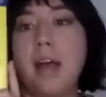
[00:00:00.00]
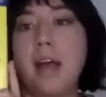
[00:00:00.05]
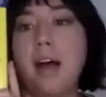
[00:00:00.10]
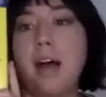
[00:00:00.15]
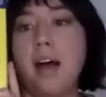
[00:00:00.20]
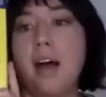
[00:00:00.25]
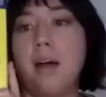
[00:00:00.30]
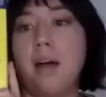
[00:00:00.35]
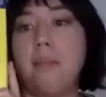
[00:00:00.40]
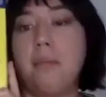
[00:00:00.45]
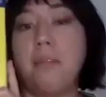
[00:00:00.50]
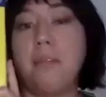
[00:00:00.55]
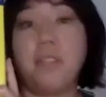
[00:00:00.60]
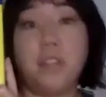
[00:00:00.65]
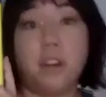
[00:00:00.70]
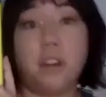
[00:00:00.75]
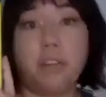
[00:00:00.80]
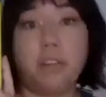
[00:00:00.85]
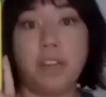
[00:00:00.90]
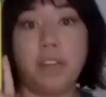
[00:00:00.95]

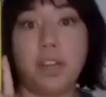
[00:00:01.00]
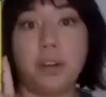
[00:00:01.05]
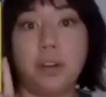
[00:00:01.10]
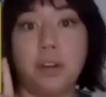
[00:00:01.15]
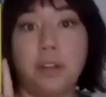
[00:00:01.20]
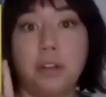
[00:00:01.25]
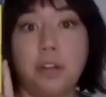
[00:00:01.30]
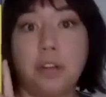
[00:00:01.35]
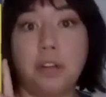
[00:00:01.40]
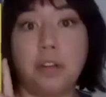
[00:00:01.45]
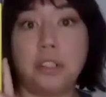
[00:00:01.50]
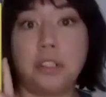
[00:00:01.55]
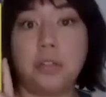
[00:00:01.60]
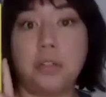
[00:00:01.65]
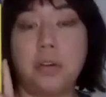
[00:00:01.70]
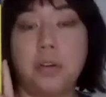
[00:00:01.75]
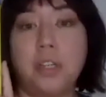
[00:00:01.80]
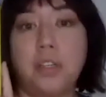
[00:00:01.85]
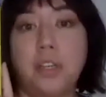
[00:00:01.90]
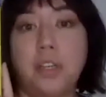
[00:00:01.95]
If you don't feel like going to the grocery
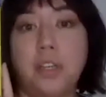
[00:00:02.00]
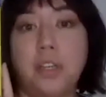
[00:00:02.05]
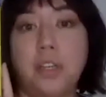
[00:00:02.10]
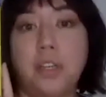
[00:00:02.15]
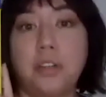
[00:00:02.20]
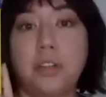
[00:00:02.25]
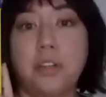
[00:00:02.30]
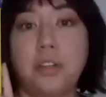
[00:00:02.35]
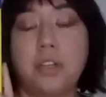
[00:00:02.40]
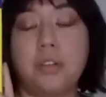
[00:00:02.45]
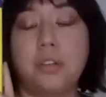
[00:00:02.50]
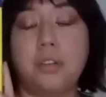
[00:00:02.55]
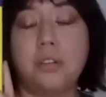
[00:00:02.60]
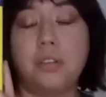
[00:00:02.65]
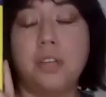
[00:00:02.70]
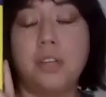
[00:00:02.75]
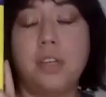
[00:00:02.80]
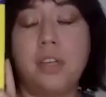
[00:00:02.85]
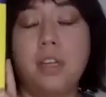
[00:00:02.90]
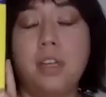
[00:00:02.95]
store, you can
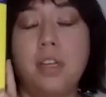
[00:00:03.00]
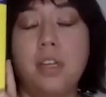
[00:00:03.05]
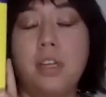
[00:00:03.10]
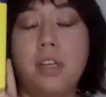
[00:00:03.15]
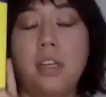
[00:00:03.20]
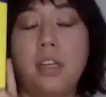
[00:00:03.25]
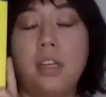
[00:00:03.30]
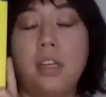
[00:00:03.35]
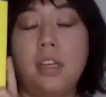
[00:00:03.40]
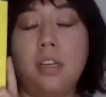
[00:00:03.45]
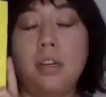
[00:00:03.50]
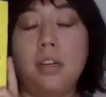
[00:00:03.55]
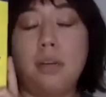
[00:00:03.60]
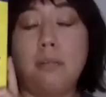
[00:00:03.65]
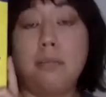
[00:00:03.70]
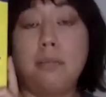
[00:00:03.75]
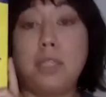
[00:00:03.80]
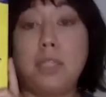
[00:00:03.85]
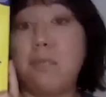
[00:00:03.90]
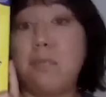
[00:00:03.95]
also
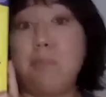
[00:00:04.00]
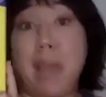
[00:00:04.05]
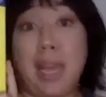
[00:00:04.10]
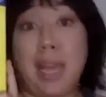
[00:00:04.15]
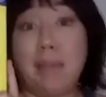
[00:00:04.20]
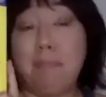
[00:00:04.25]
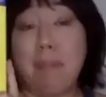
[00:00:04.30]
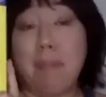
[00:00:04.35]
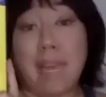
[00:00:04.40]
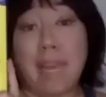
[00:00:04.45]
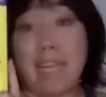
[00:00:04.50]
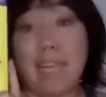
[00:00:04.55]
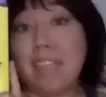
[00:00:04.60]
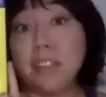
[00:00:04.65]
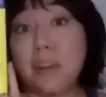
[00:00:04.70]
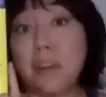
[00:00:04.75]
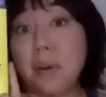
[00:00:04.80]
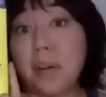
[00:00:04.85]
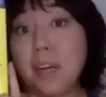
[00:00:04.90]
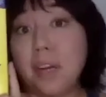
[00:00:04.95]
just bake
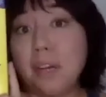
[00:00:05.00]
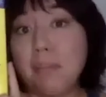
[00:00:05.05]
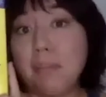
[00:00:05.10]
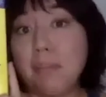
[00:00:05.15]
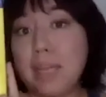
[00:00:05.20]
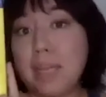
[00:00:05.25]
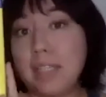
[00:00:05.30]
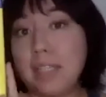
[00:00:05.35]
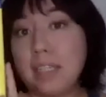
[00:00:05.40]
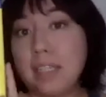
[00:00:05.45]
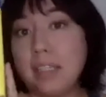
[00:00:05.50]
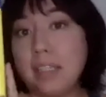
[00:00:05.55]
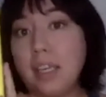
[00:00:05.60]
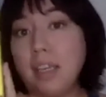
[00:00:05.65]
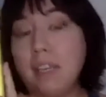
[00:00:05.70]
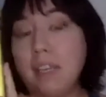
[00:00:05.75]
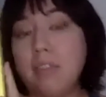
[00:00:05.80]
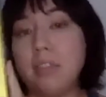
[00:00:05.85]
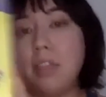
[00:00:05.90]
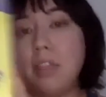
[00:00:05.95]
baking soda,
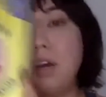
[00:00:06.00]
basically.